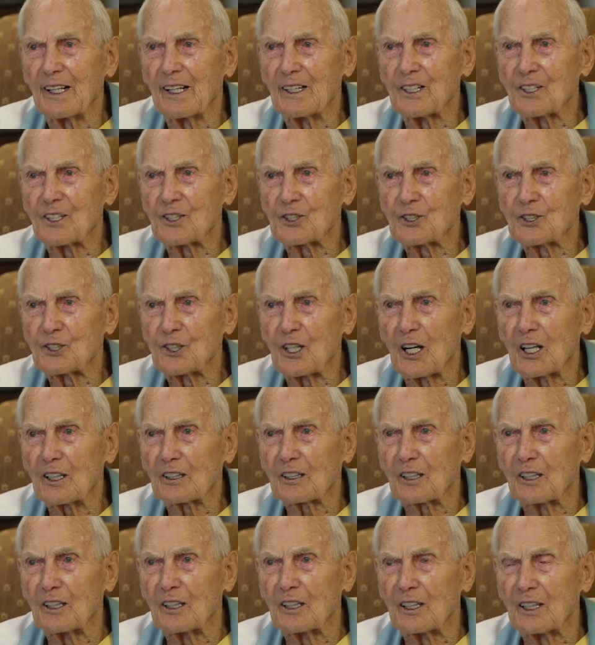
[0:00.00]
his
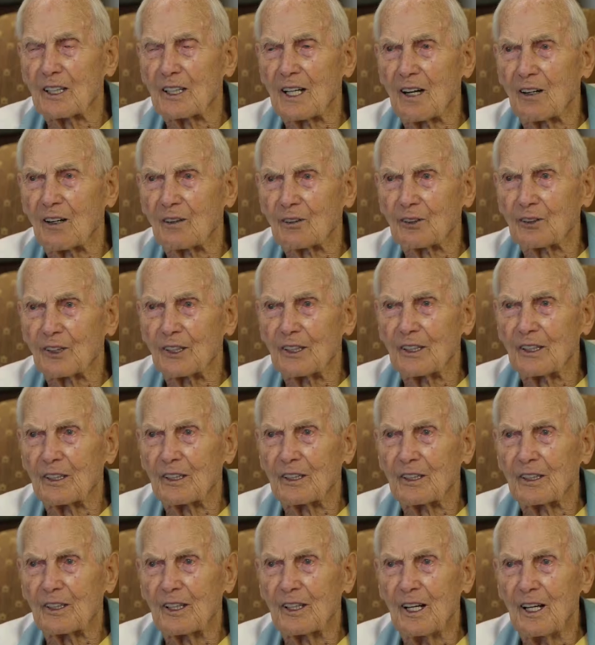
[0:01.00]
shotgun out there,
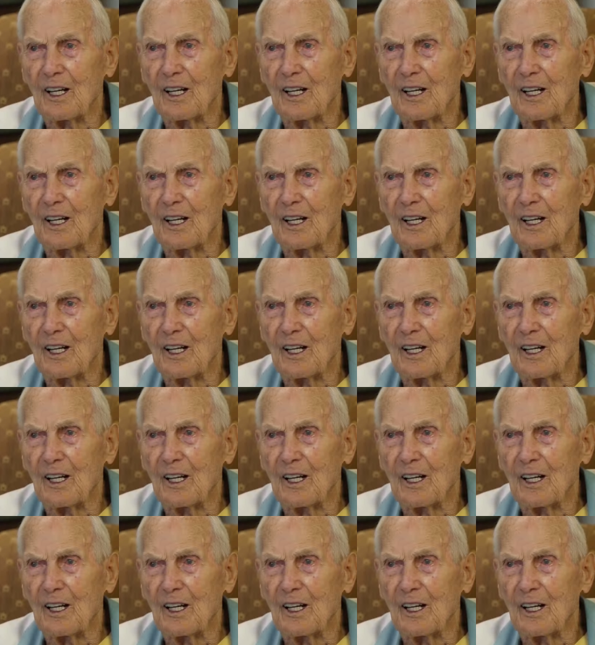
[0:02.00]
and